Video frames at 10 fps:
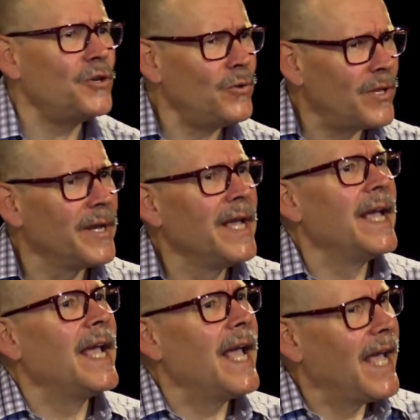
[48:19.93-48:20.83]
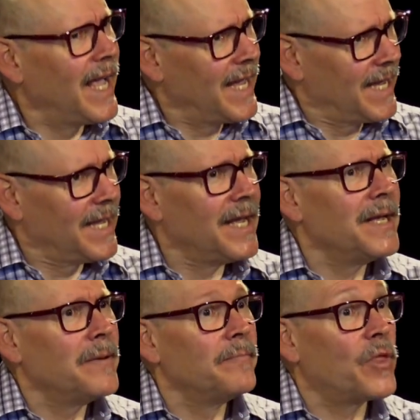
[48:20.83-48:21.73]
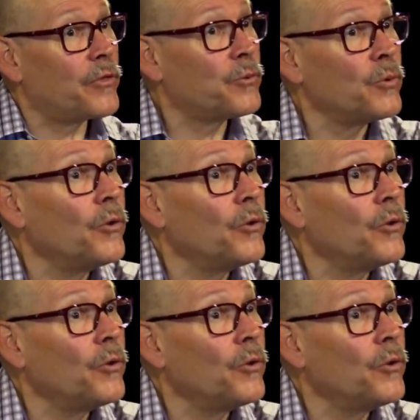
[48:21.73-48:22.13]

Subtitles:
to the structure. It comes to them. And that's